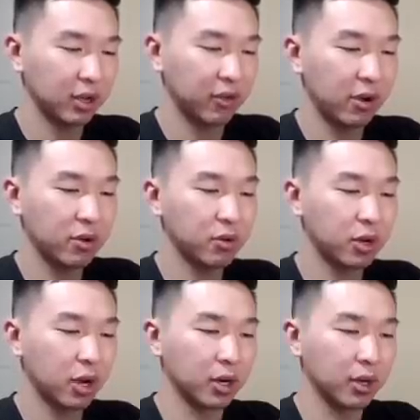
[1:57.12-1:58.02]
Very cool
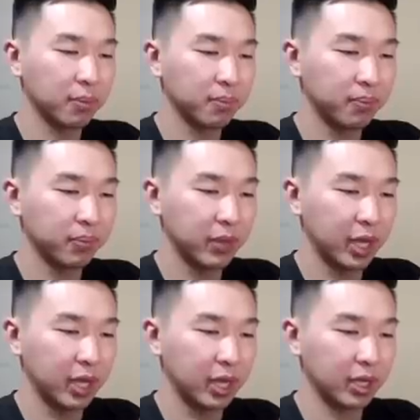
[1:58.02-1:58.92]
card.
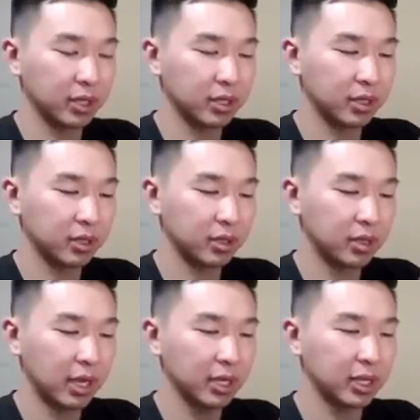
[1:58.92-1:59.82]
And
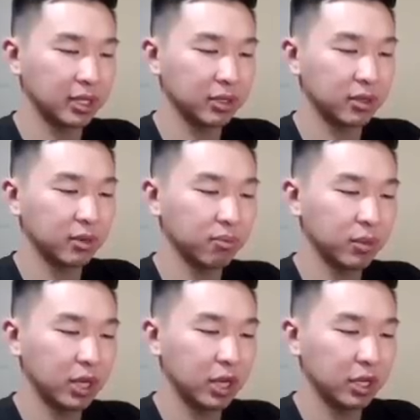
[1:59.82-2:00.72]
yeah, I like these. They're
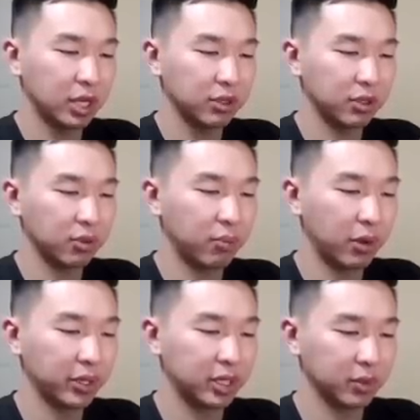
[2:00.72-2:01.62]
nice little
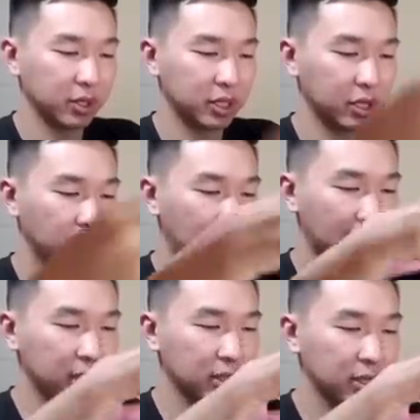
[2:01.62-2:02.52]
bonuses with the sticker
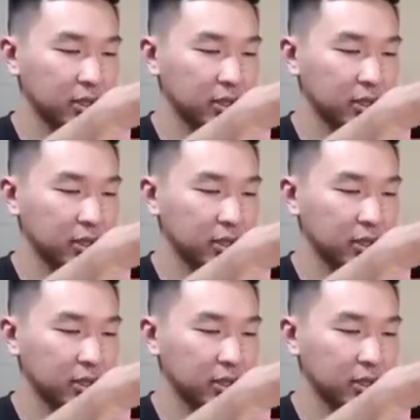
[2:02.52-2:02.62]
packs.